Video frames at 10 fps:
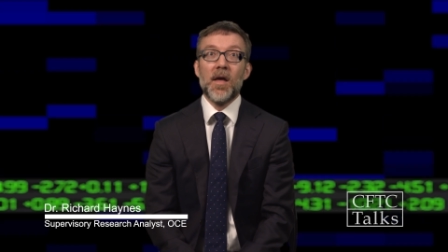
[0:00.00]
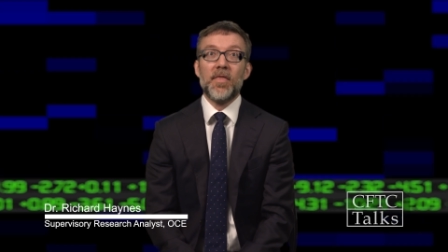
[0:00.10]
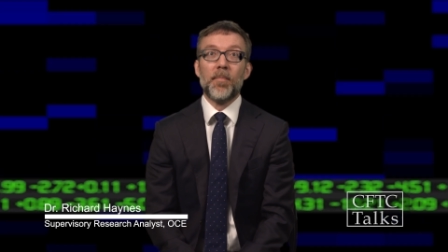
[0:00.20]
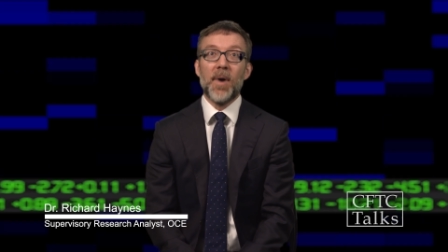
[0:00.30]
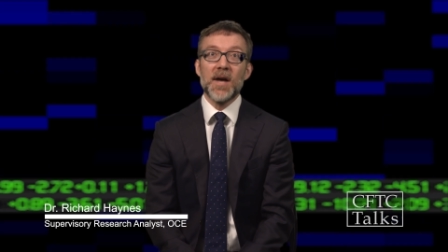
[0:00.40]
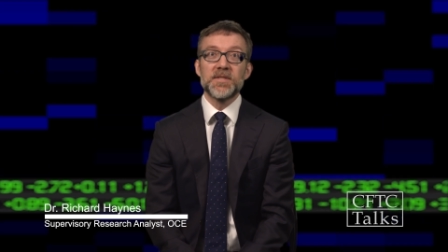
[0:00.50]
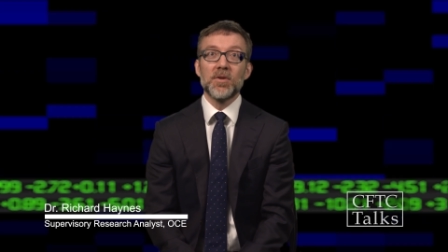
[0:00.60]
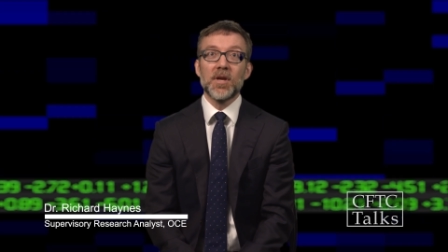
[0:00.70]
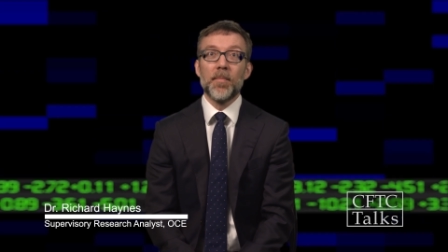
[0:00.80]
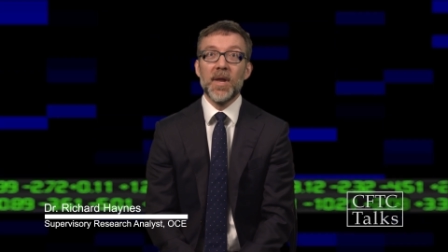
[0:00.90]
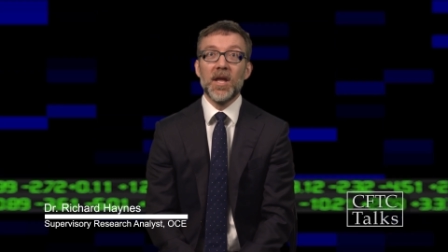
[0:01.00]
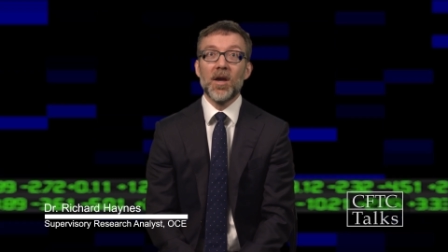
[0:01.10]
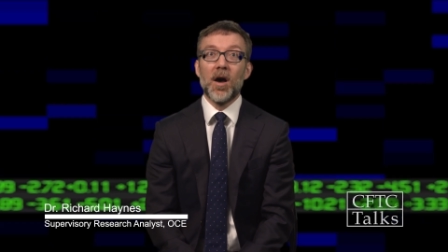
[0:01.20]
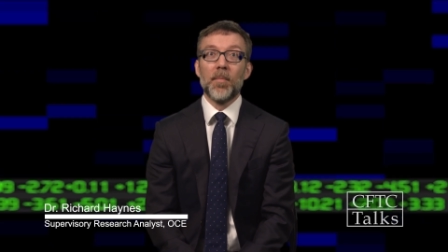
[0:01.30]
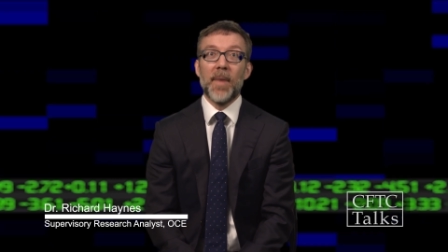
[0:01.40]
The Basel Committee
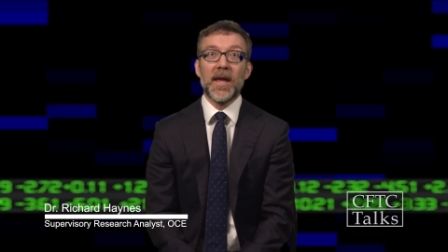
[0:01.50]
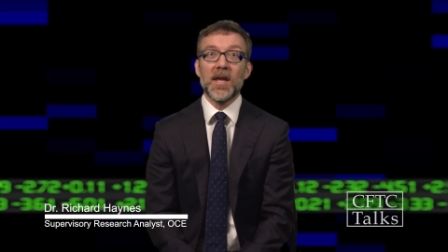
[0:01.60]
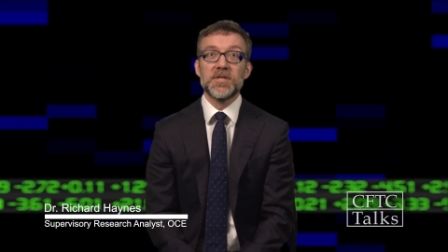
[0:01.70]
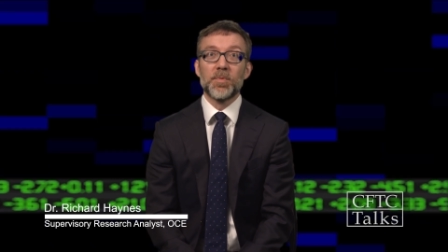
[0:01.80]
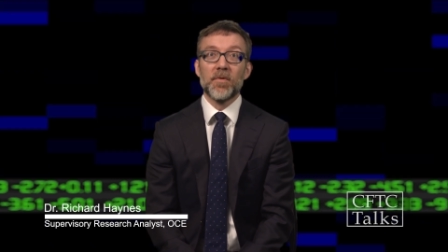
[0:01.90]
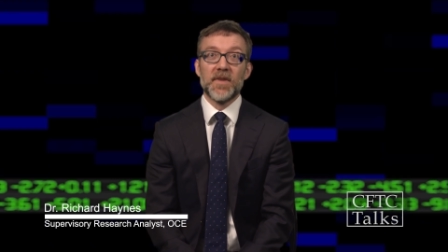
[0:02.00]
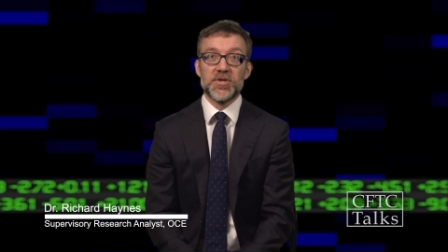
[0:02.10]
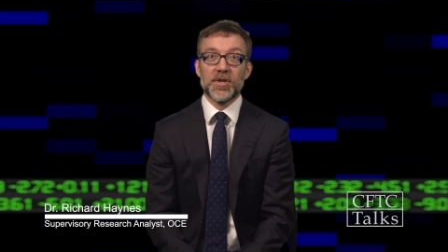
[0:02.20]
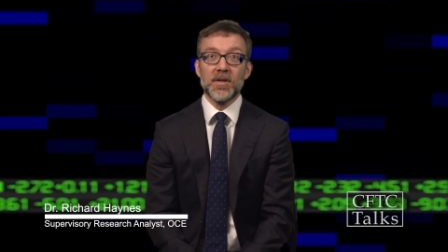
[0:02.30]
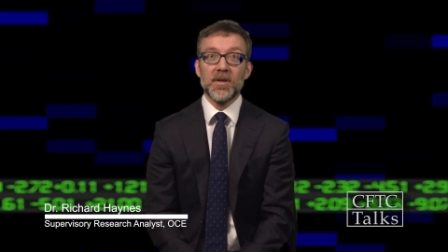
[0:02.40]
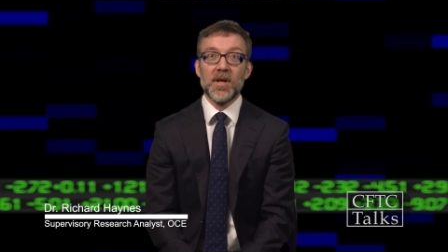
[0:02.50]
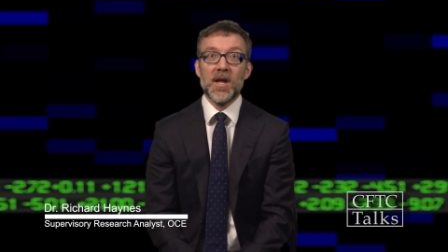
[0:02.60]
on Banking Supervision,